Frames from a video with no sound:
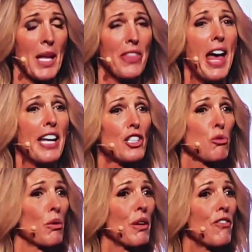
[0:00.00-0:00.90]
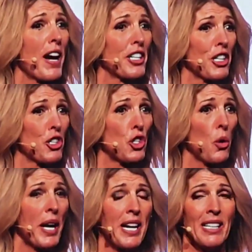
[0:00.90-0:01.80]
that is where we find our
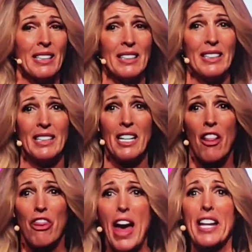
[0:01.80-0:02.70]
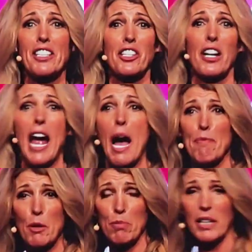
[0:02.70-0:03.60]
joy. That is our
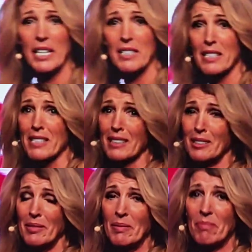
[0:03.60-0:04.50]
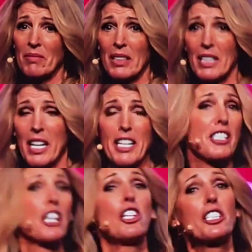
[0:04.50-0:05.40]
happy place. And as
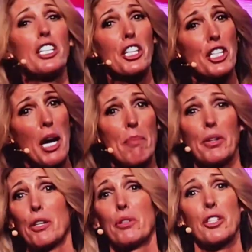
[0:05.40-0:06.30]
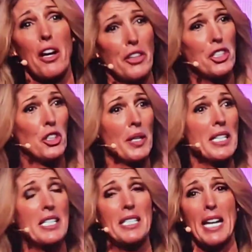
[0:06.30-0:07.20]
I looked at the number that was on the screen
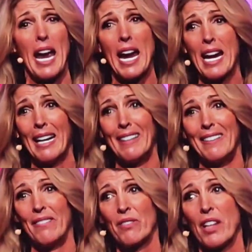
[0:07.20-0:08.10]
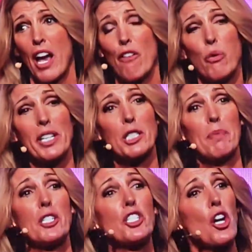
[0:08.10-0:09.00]
today of what has
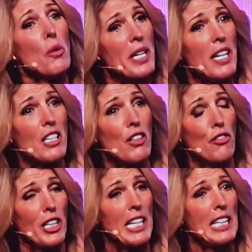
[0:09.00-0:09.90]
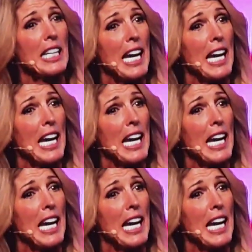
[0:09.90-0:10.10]
been donated for Healing